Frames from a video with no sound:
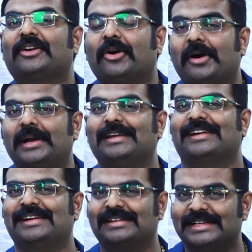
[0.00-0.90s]
called
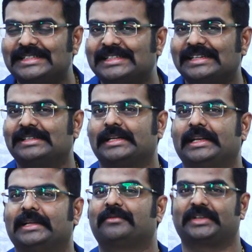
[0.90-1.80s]
a resident
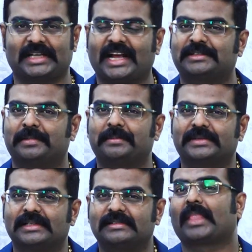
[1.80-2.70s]
alien for tax
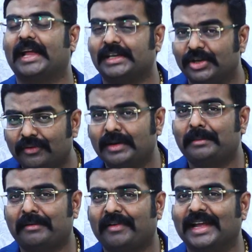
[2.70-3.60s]
purposes, and you
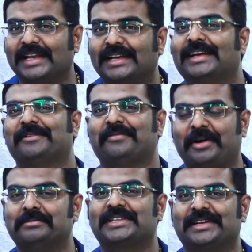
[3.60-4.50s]
will be filing a
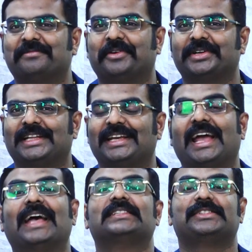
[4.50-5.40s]
Form 1040
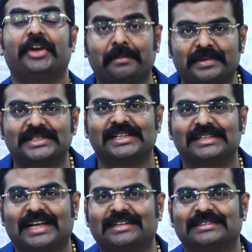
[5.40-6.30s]
as your
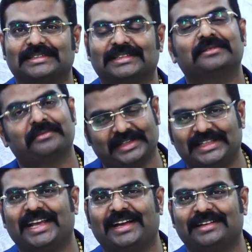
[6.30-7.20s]
personal tax return
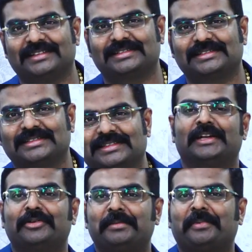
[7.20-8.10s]
with the IRS.
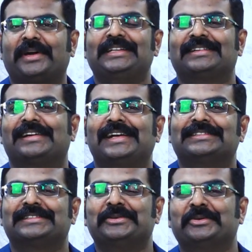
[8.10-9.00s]
Now the point
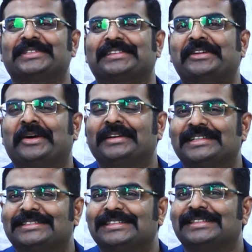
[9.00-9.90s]
arises, who is a
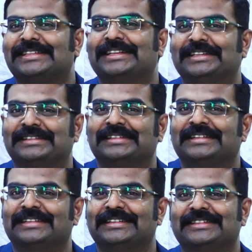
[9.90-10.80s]
non-resident alien?
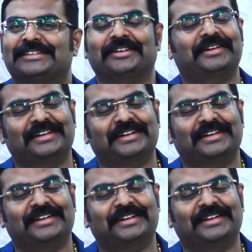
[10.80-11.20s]
So